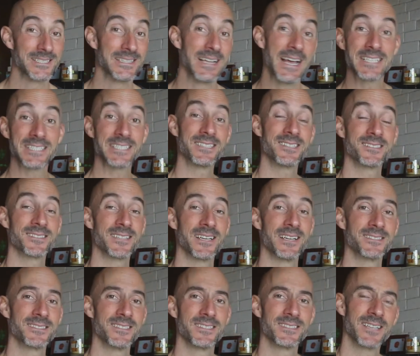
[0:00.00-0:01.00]
And as I
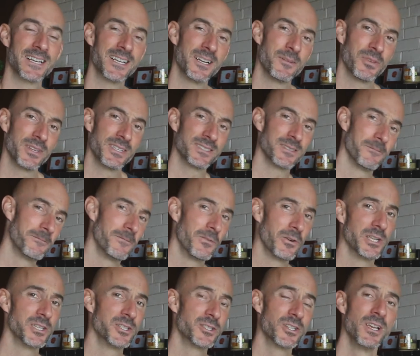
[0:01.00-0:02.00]
discuss this, I'm gonna play some
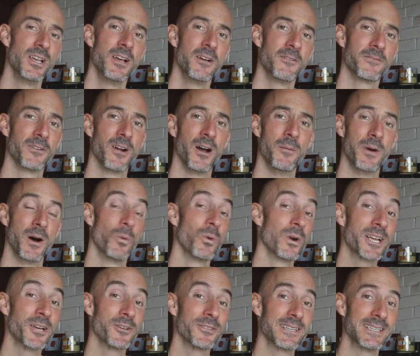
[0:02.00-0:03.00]
footage from a
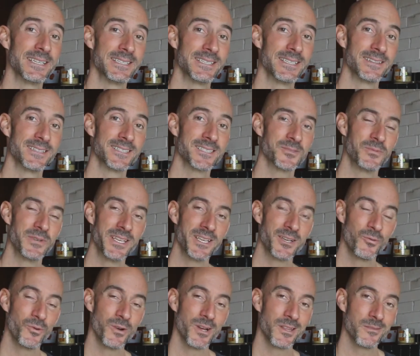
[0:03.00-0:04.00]
workout that I did this
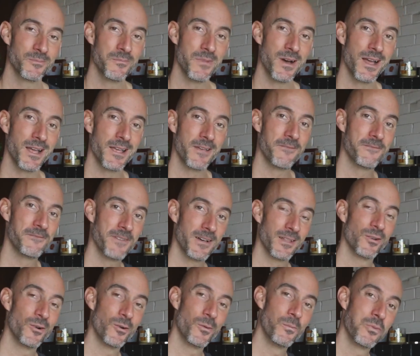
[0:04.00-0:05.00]
week with my
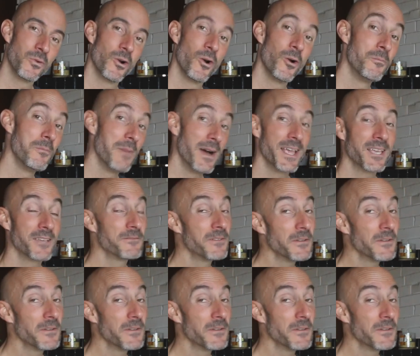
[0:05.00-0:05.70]
fellow bro Mike,